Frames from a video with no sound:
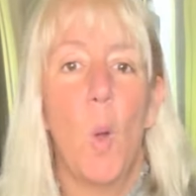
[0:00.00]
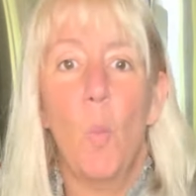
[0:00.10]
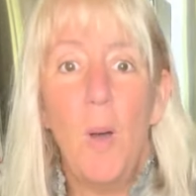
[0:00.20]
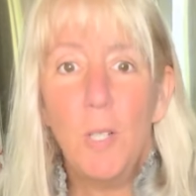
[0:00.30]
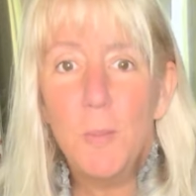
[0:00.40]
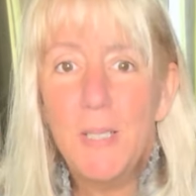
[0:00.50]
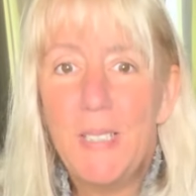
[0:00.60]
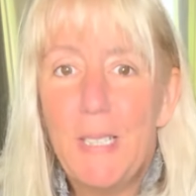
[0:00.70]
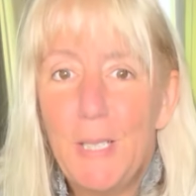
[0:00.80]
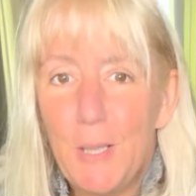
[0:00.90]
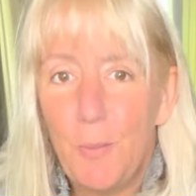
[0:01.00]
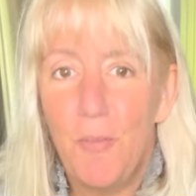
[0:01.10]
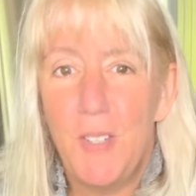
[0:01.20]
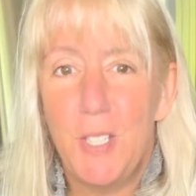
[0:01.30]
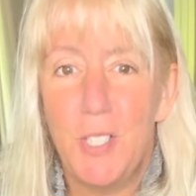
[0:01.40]
Welcome to Lean and Clean with
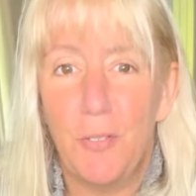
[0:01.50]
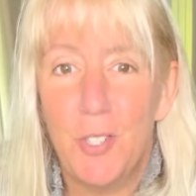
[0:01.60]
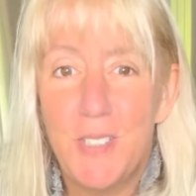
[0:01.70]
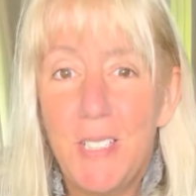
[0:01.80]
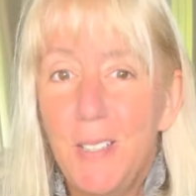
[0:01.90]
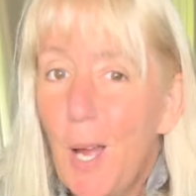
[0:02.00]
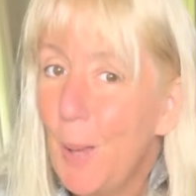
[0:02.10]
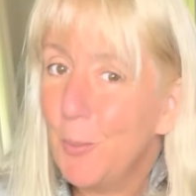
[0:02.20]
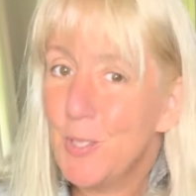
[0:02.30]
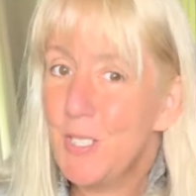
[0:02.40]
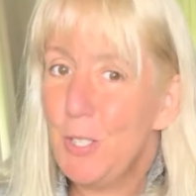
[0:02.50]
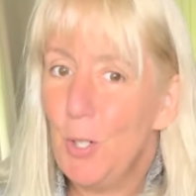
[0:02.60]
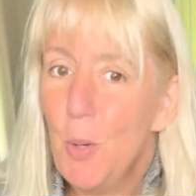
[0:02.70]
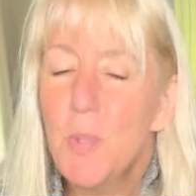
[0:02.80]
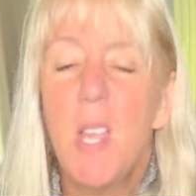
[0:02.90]
Fitness Chef Christine. I'm Christine, your
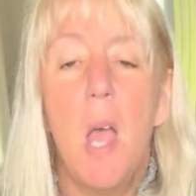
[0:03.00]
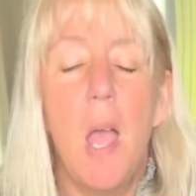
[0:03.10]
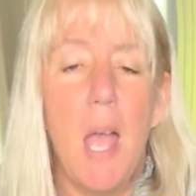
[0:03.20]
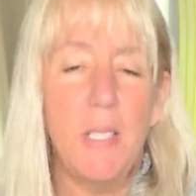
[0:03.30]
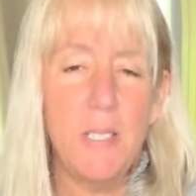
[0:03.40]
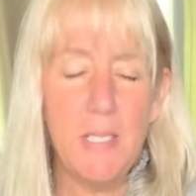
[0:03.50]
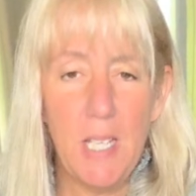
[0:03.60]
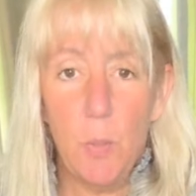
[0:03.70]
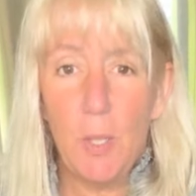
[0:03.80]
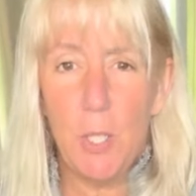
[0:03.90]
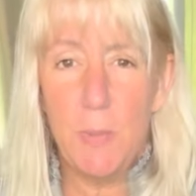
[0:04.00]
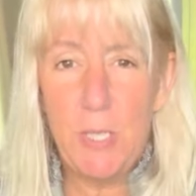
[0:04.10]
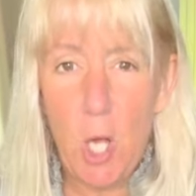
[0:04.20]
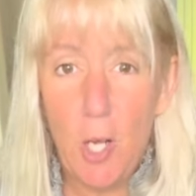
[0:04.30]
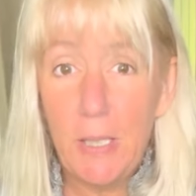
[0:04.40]
host, and today we're going to be
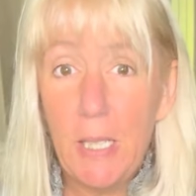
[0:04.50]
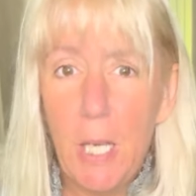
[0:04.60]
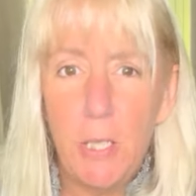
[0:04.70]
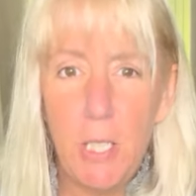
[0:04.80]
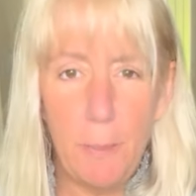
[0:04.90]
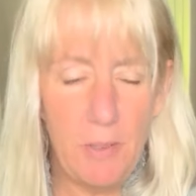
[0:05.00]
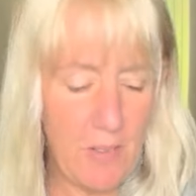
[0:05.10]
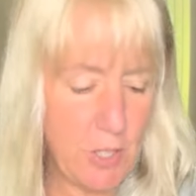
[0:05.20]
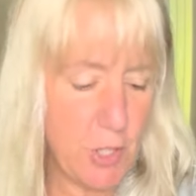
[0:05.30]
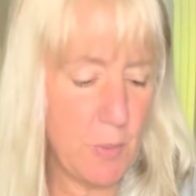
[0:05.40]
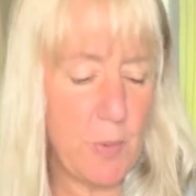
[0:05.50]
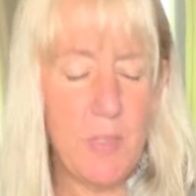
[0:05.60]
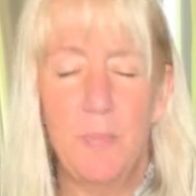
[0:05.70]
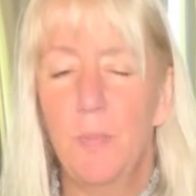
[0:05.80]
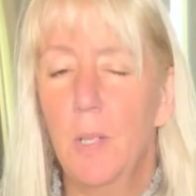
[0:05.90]
talking yummy
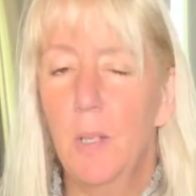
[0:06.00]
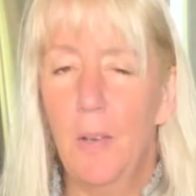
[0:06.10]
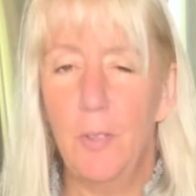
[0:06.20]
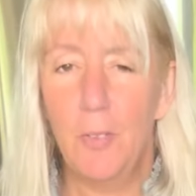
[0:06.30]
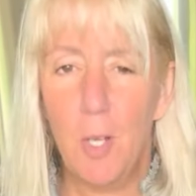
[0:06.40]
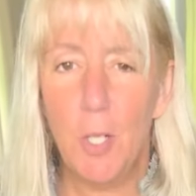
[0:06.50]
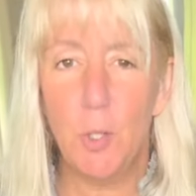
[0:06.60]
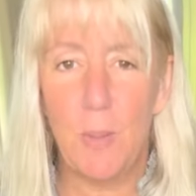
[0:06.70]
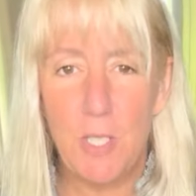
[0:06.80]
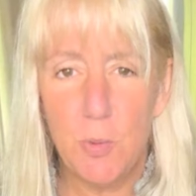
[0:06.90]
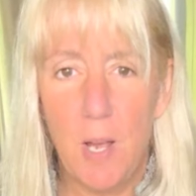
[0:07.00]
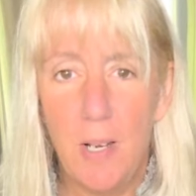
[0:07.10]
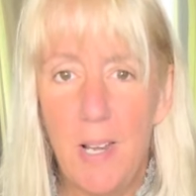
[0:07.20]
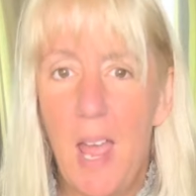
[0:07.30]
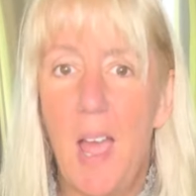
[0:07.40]
vegetables. Have you ever gone to a restaurant
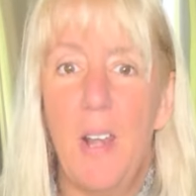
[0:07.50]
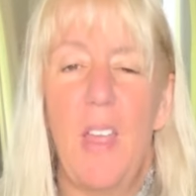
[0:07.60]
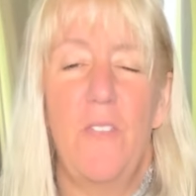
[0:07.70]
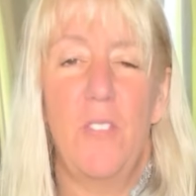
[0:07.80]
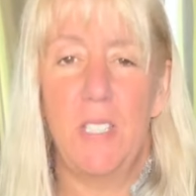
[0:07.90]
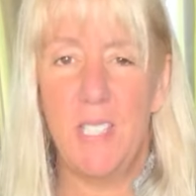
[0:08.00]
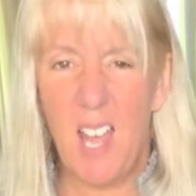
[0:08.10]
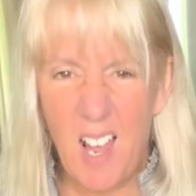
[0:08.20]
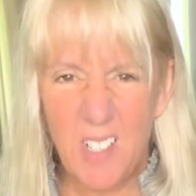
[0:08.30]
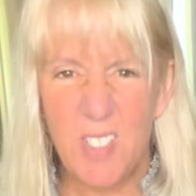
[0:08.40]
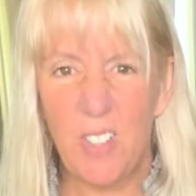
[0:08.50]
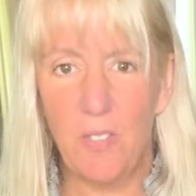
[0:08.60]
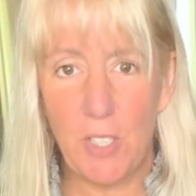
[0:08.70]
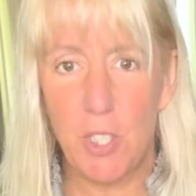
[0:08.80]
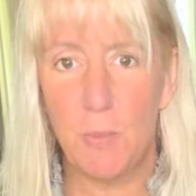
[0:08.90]
and had a fantastic
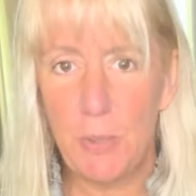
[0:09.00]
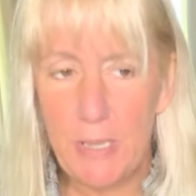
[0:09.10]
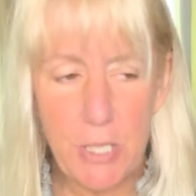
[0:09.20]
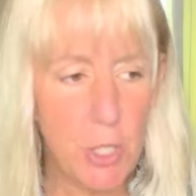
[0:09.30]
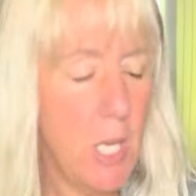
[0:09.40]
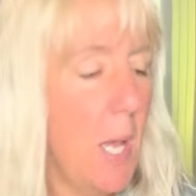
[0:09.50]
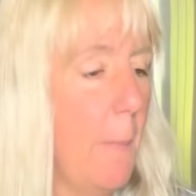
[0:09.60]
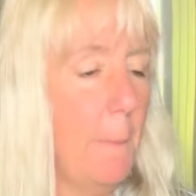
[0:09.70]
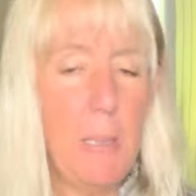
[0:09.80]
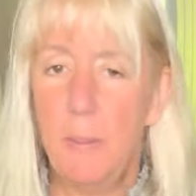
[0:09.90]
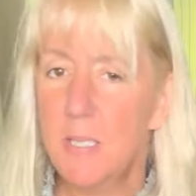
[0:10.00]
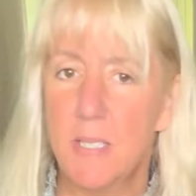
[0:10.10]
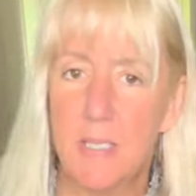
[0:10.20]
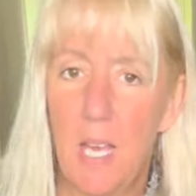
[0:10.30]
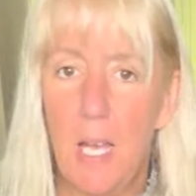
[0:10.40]
vegetable dish? Maybe it's a
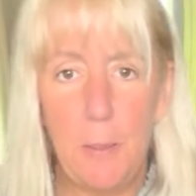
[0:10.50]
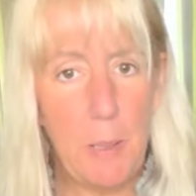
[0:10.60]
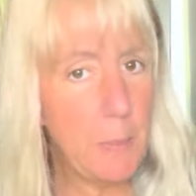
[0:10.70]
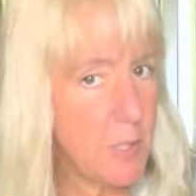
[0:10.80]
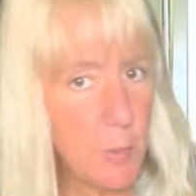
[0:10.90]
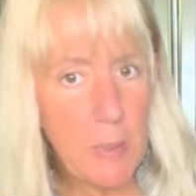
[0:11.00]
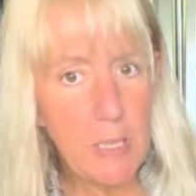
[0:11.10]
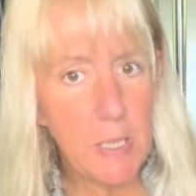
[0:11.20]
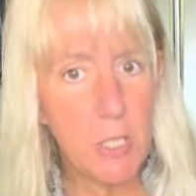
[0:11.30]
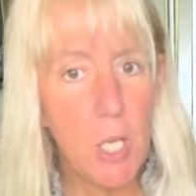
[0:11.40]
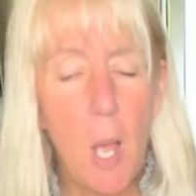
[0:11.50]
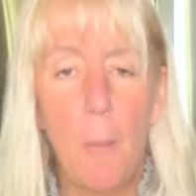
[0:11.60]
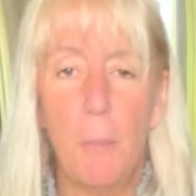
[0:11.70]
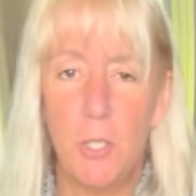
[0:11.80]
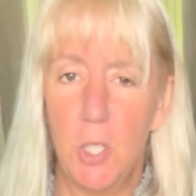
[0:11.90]
side, maybe it's your main dish,
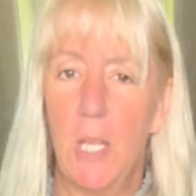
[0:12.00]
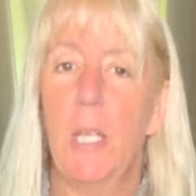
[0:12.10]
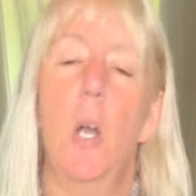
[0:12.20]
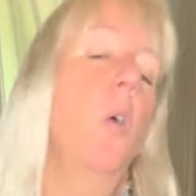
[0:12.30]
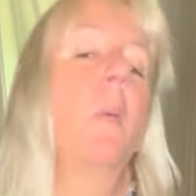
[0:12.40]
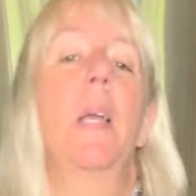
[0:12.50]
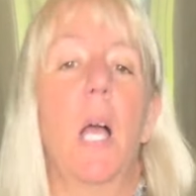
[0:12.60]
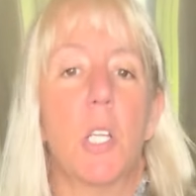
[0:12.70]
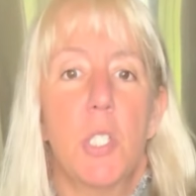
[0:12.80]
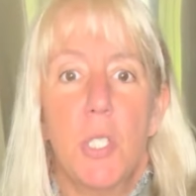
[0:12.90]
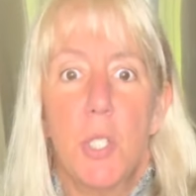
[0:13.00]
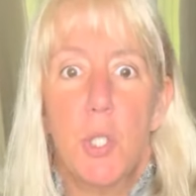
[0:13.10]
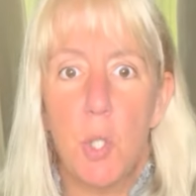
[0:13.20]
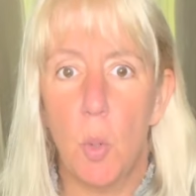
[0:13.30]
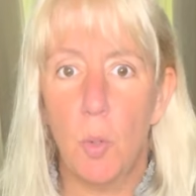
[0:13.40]
but you're like, oh my gosh, this is
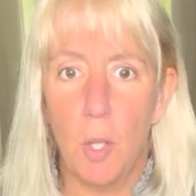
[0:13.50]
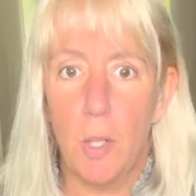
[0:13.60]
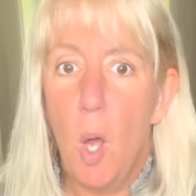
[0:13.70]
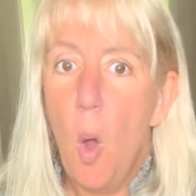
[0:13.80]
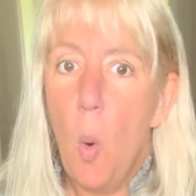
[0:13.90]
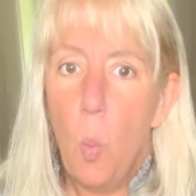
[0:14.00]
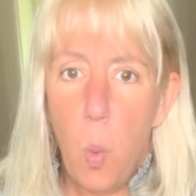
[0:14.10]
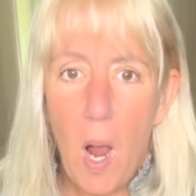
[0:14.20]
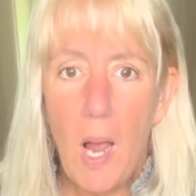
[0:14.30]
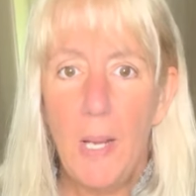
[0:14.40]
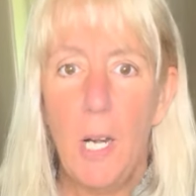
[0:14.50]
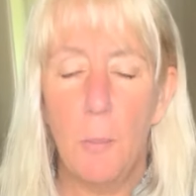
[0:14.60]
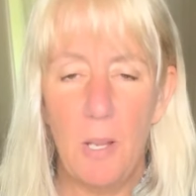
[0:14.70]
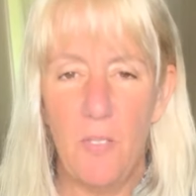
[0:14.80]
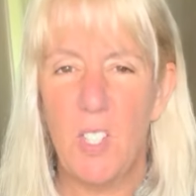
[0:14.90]
so good. Why are
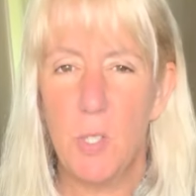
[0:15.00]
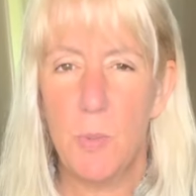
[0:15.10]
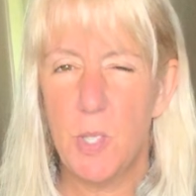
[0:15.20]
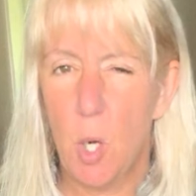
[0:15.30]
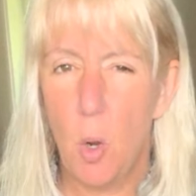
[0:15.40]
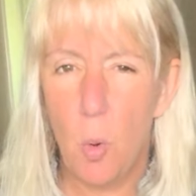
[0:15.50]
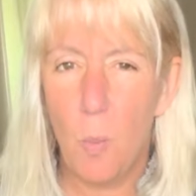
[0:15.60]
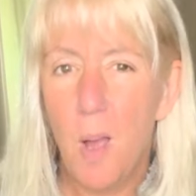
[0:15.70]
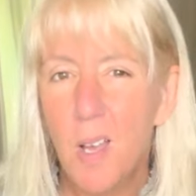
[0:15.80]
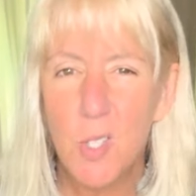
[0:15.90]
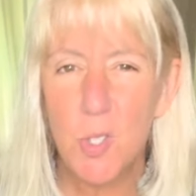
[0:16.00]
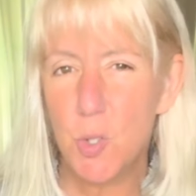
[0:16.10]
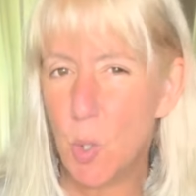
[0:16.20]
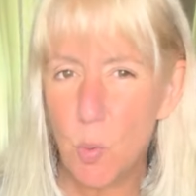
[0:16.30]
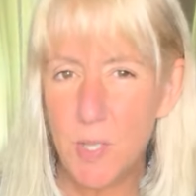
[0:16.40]
my vegetables at home
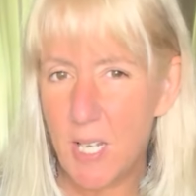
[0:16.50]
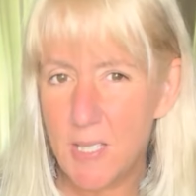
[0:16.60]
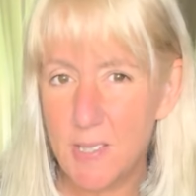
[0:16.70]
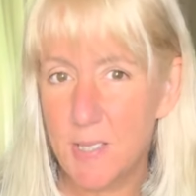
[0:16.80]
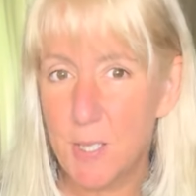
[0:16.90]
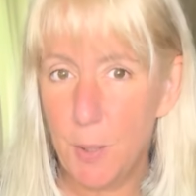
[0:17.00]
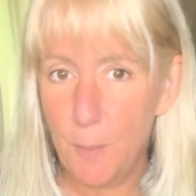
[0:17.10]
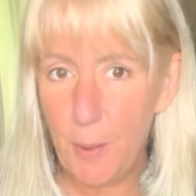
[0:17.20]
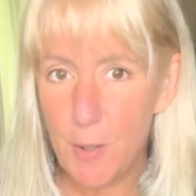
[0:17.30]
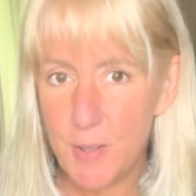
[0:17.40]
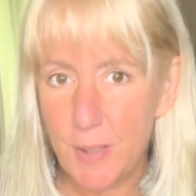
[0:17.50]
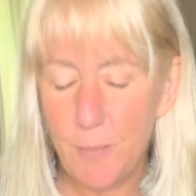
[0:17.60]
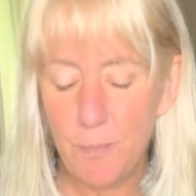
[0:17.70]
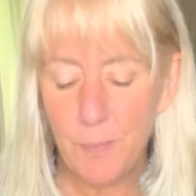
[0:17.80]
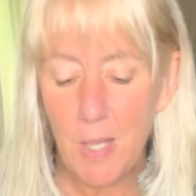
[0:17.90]
so tasteless in comparison?
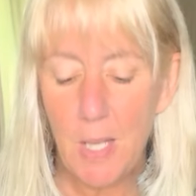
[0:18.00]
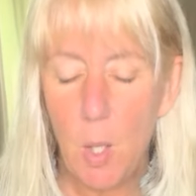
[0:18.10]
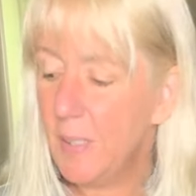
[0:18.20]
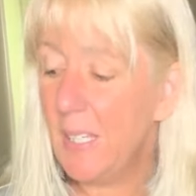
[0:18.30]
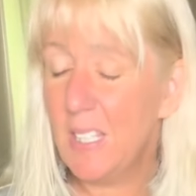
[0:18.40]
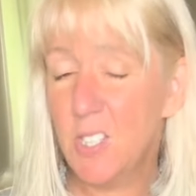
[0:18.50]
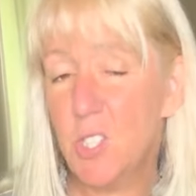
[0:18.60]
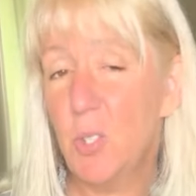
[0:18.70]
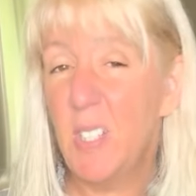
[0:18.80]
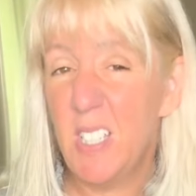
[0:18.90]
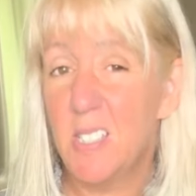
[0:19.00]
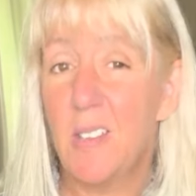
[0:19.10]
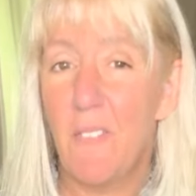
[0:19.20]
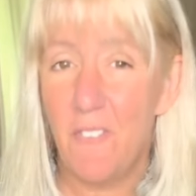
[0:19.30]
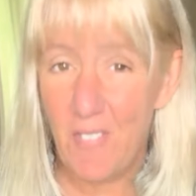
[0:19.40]
The answer is
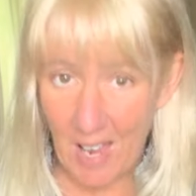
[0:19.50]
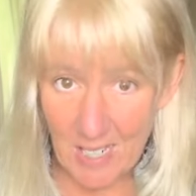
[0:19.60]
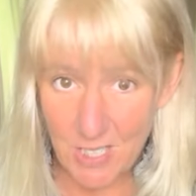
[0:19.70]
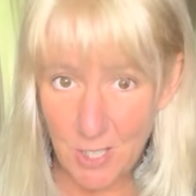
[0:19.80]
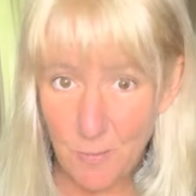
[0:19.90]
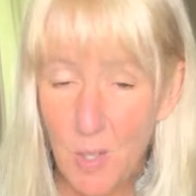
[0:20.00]
fat.